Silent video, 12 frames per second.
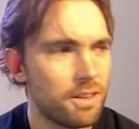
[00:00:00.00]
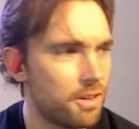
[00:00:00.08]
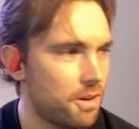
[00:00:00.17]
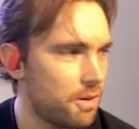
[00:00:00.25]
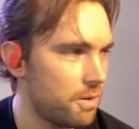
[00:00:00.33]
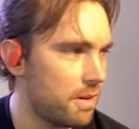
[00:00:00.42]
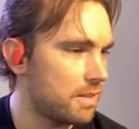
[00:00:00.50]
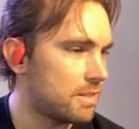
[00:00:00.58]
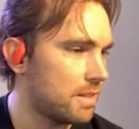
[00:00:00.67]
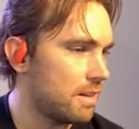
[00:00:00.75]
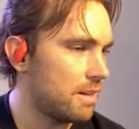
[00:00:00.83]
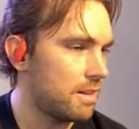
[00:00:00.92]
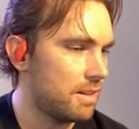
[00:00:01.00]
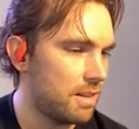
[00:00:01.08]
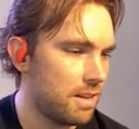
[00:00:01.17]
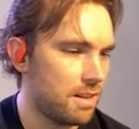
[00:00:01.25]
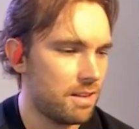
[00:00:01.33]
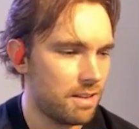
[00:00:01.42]
It's
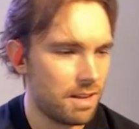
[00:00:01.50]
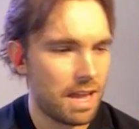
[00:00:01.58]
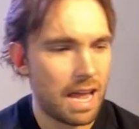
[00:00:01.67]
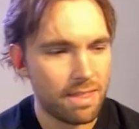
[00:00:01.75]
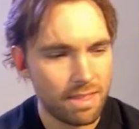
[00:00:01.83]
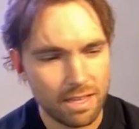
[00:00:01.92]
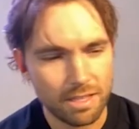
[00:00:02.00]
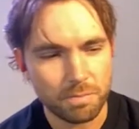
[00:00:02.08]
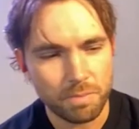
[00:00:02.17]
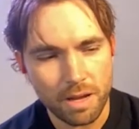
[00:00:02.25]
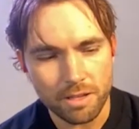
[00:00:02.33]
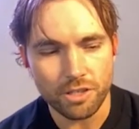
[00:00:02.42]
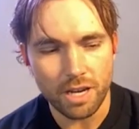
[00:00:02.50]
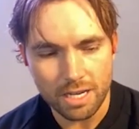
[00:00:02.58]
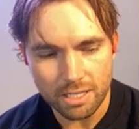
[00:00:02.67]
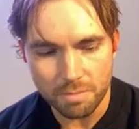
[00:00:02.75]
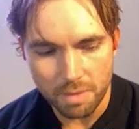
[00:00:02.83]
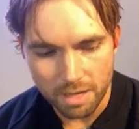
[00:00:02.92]
I think it's probably
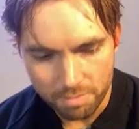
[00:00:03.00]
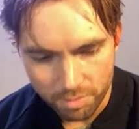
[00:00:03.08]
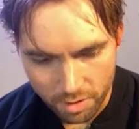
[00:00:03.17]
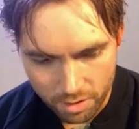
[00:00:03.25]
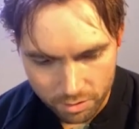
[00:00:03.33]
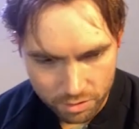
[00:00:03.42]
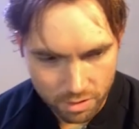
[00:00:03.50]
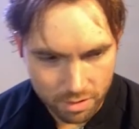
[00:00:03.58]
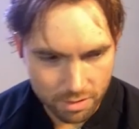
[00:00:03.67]
changed my approach